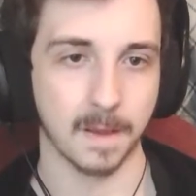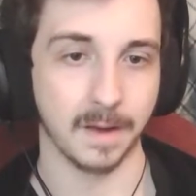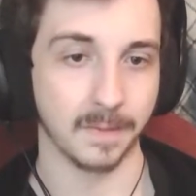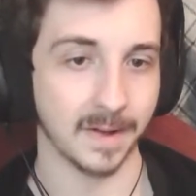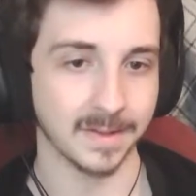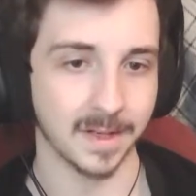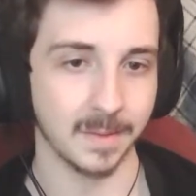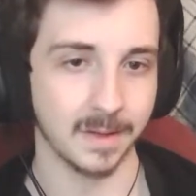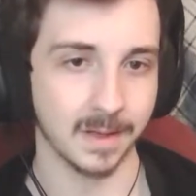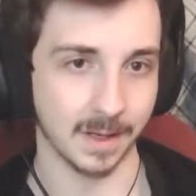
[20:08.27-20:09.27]
And if that's going to
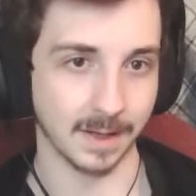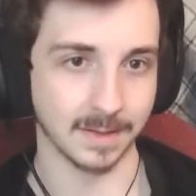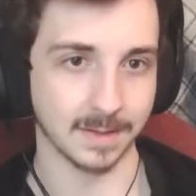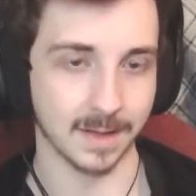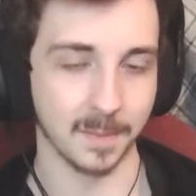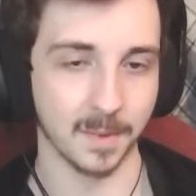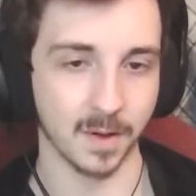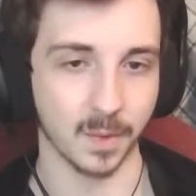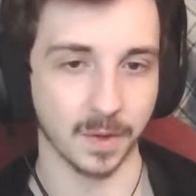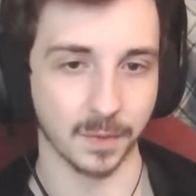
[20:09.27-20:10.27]
be the case, I'm not
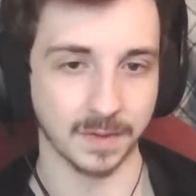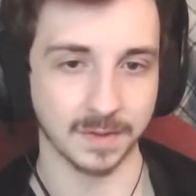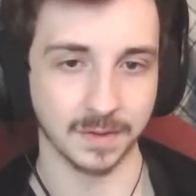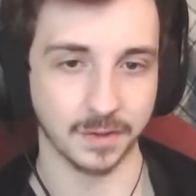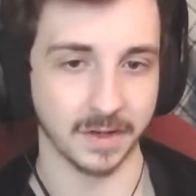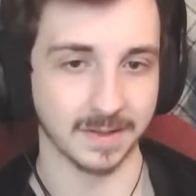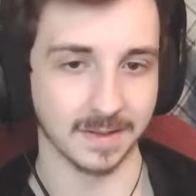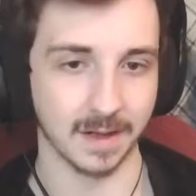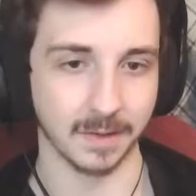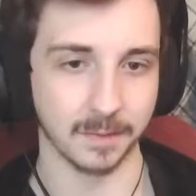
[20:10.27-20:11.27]
going to risk Jay's
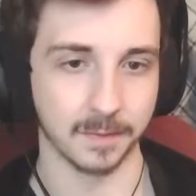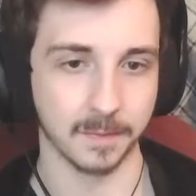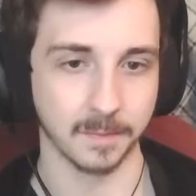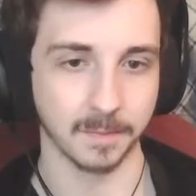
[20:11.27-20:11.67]
life.